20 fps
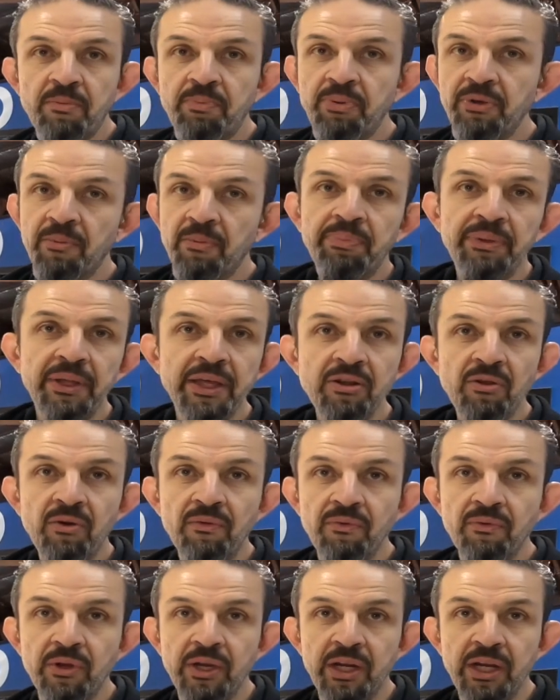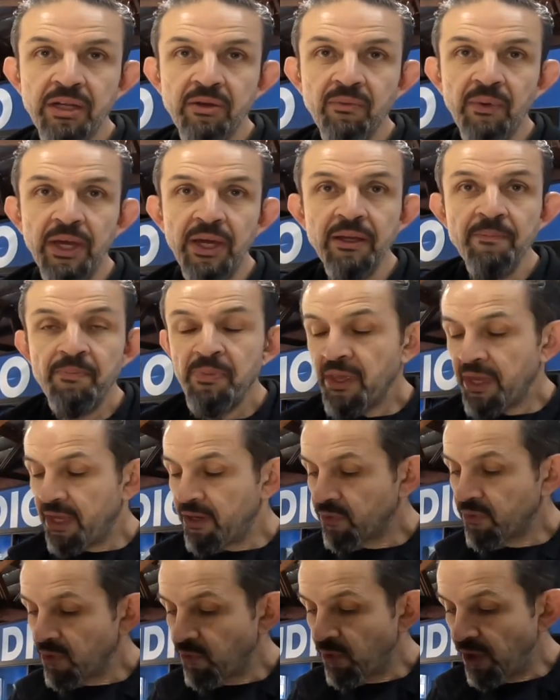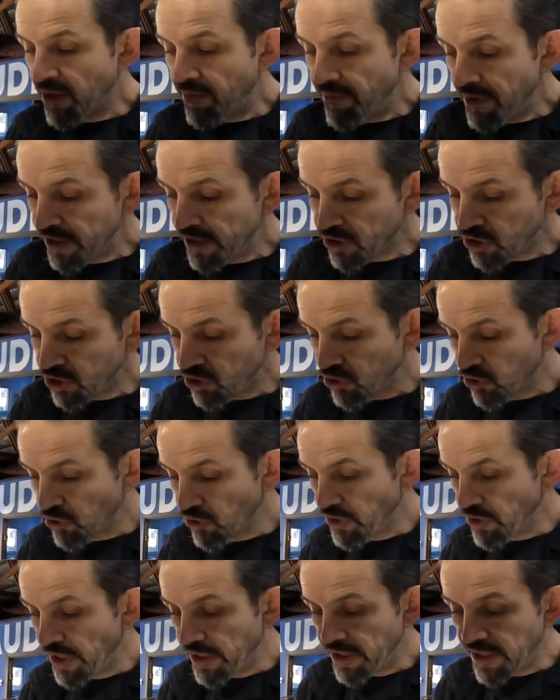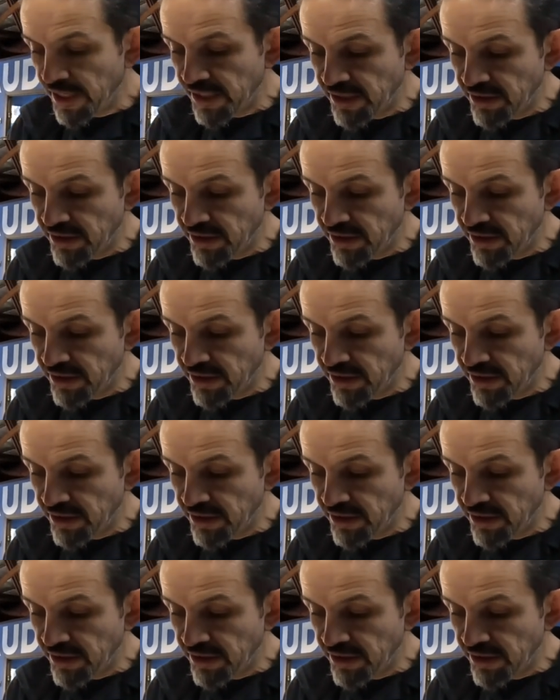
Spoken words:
put a plate over it anyway, and we wanna make sure that